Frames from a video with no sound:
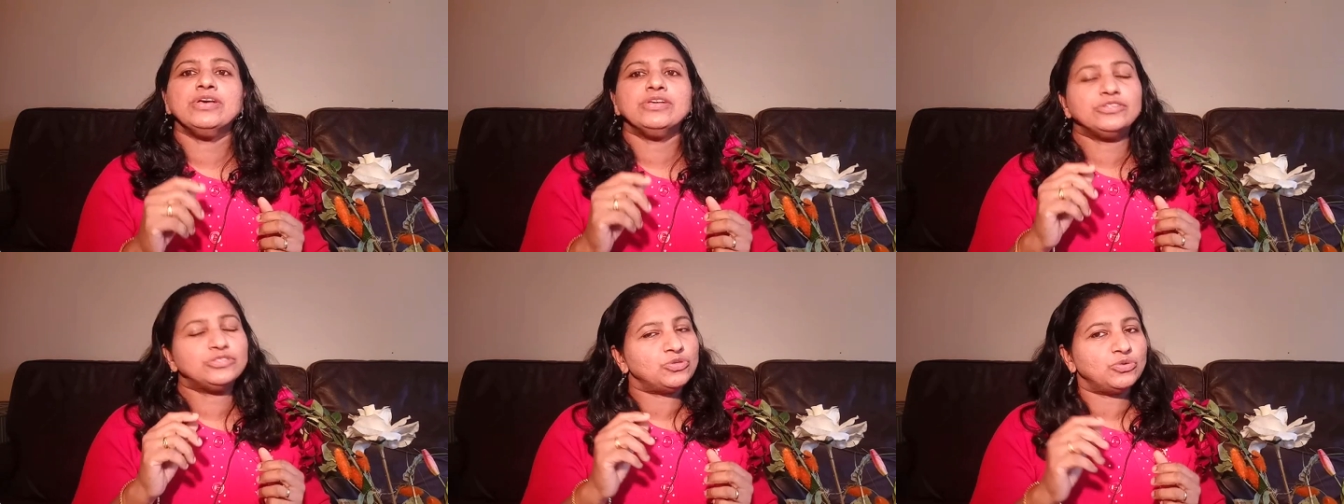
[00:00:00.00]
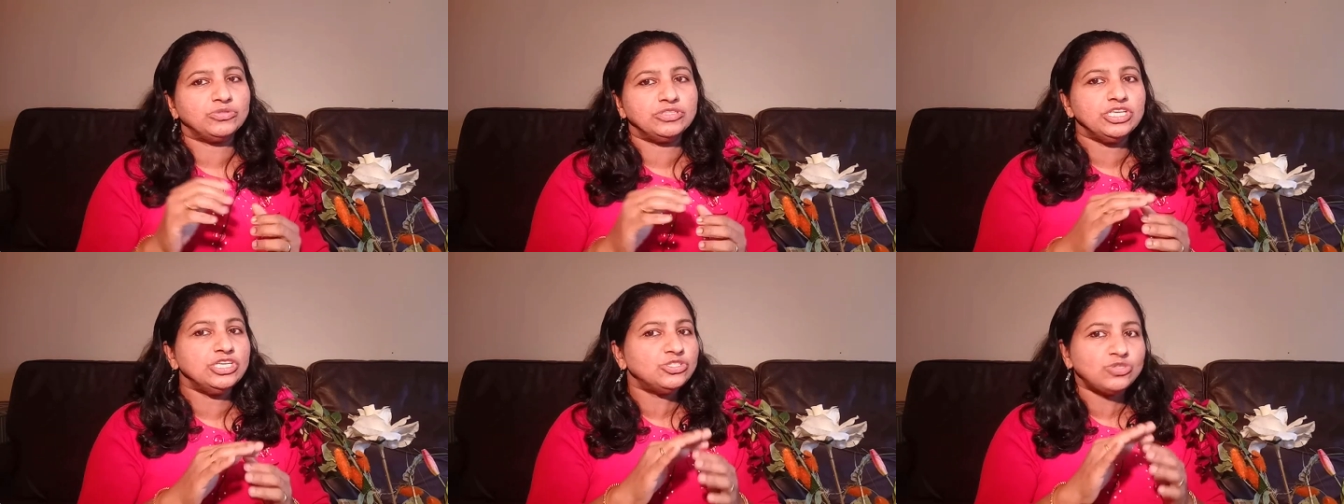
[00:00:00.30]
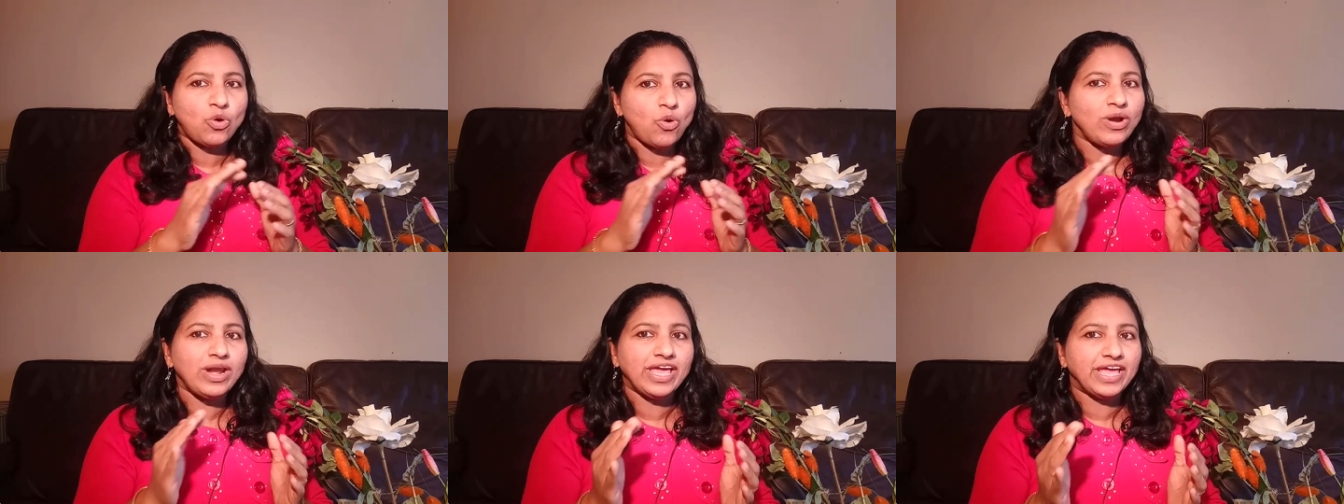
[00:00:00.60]
So
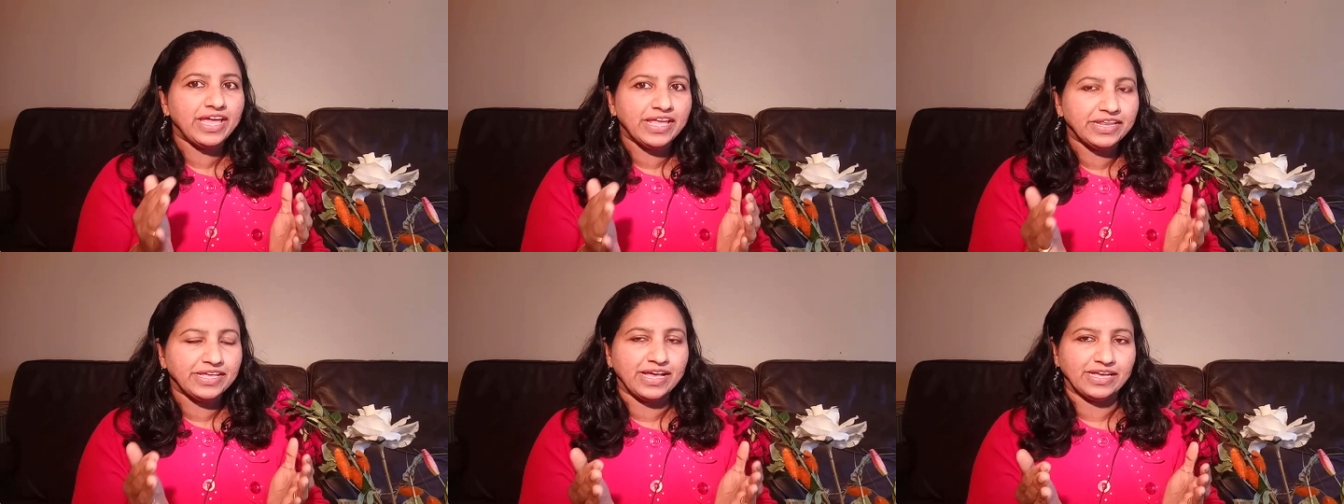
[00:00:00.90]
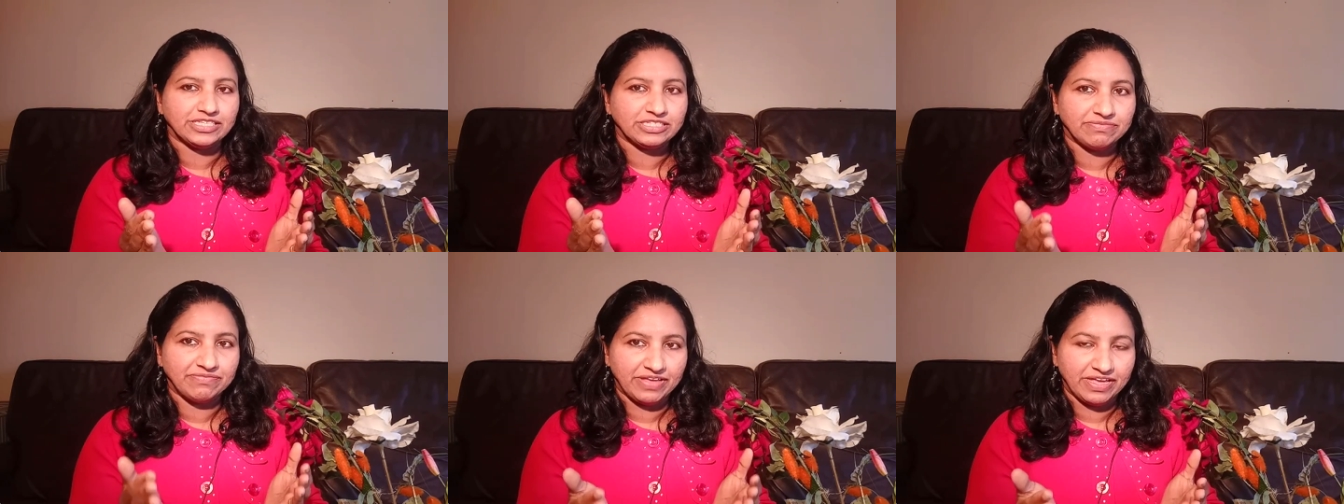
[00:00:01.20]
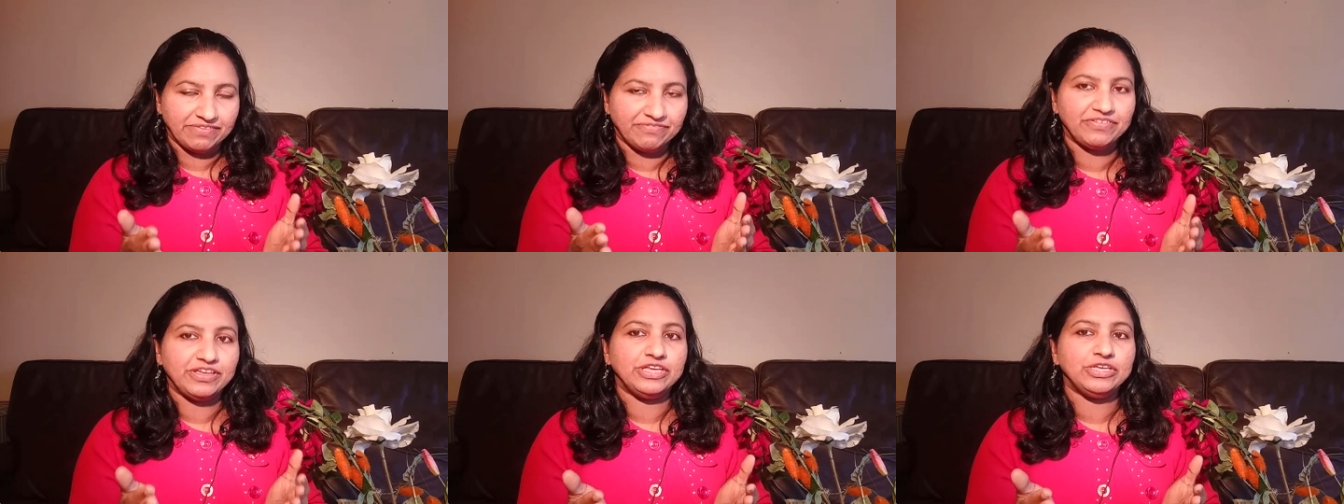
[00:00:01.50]
these all areas
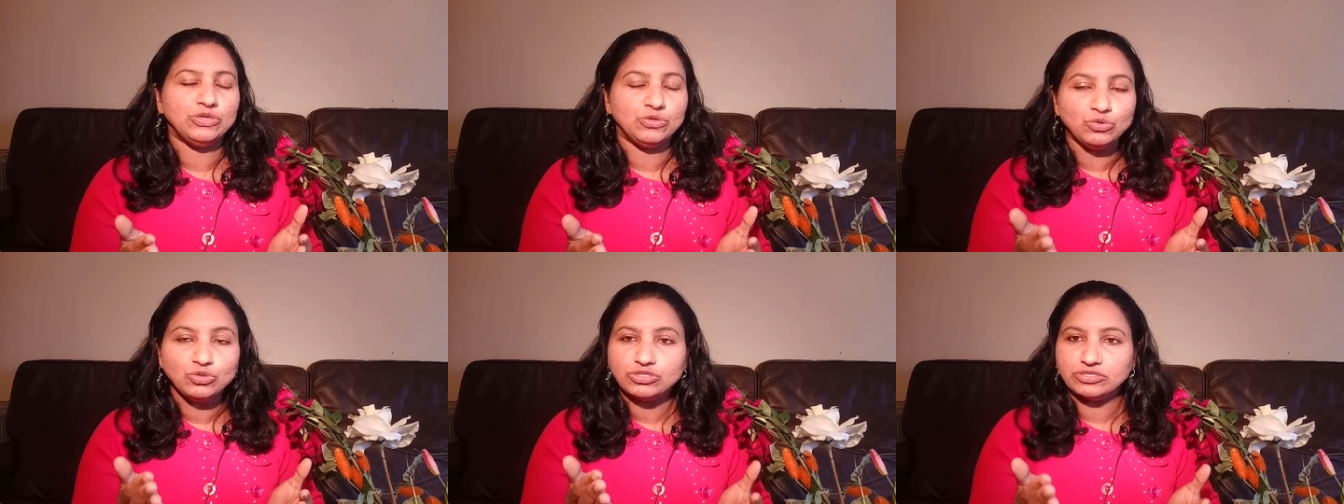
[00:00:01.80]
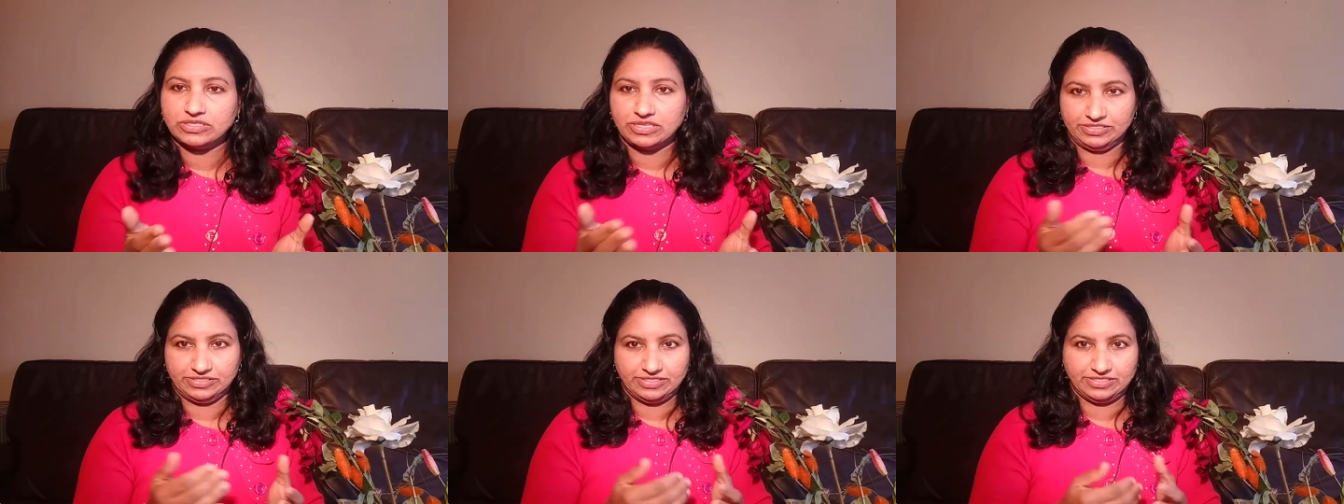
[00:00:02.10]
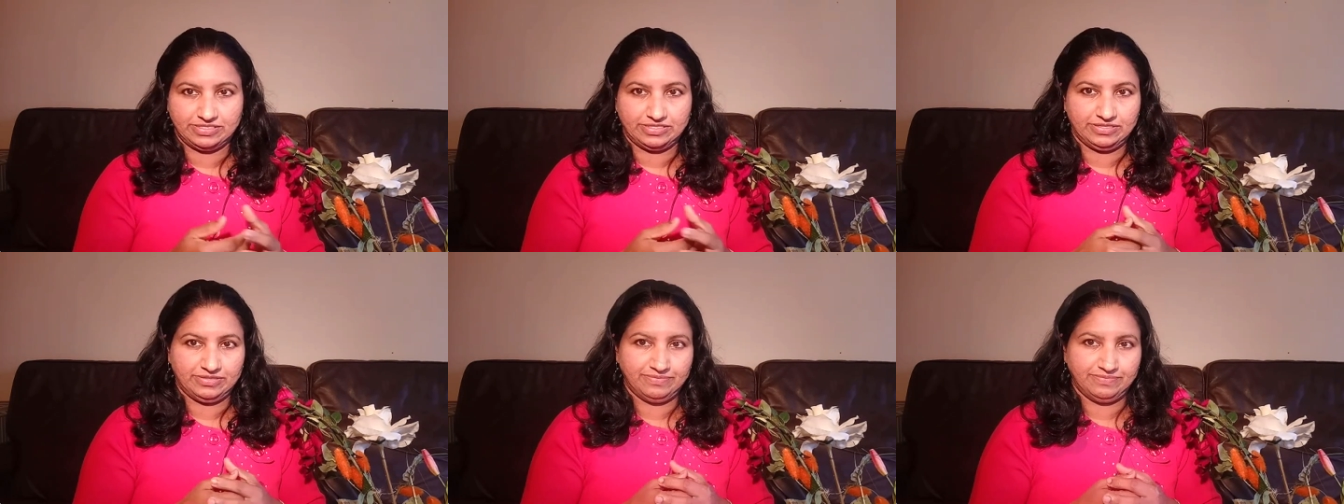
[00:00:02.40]
where we use
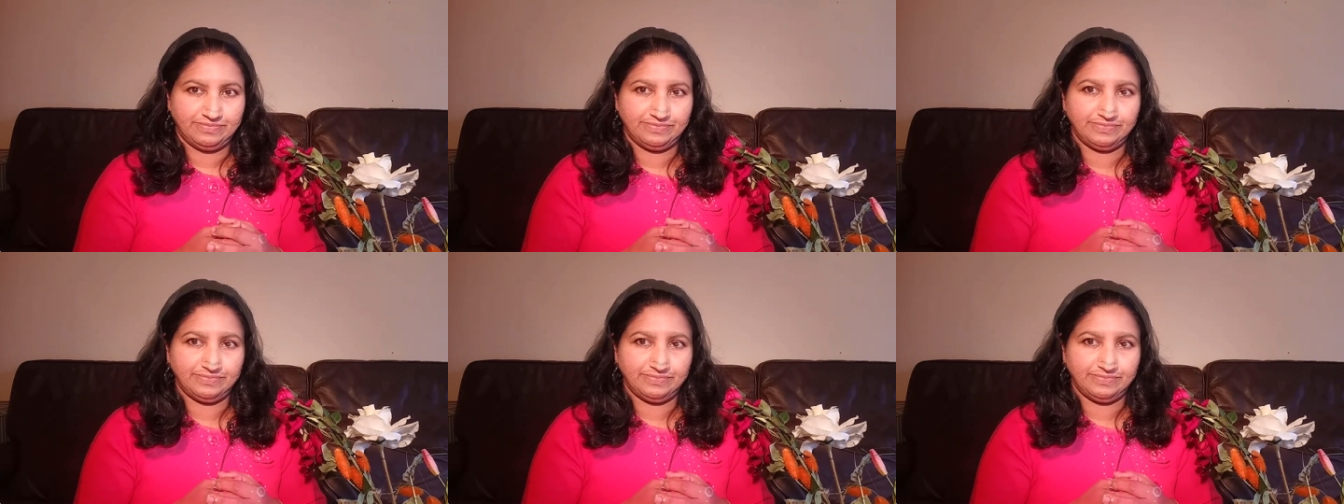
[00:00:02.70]
this.